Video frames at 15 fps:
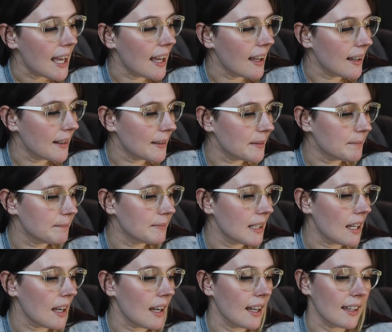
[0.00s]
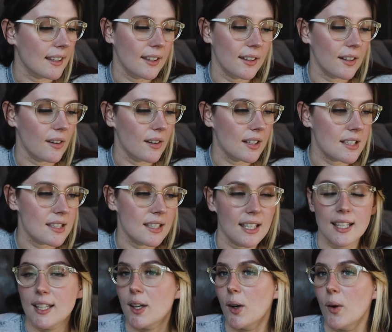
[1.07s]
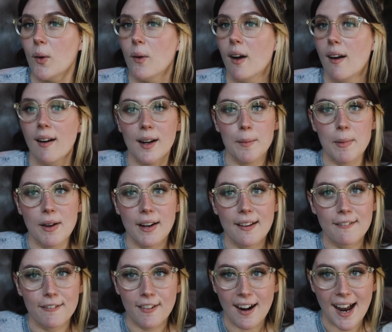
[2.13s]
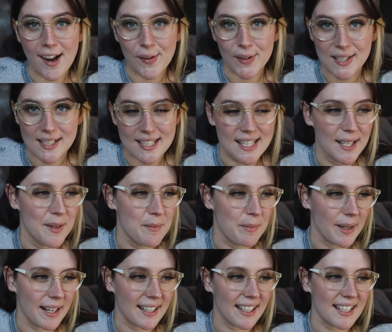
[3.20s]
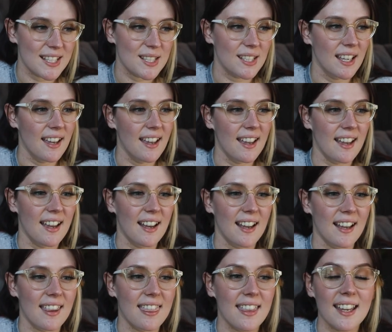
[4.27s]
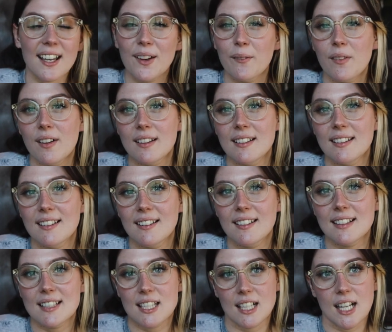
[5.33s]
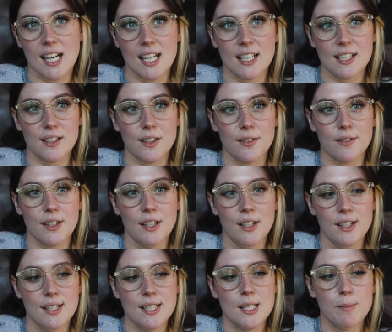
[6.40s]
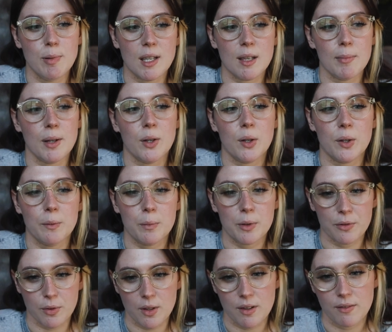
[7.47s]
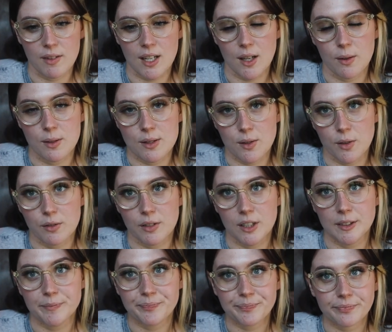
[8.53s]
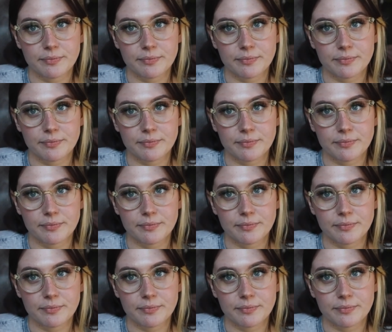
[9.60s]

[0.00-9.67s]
Um, I could honestly go on about it for hours, but I guess a thing I want to kind of speak about before the video is over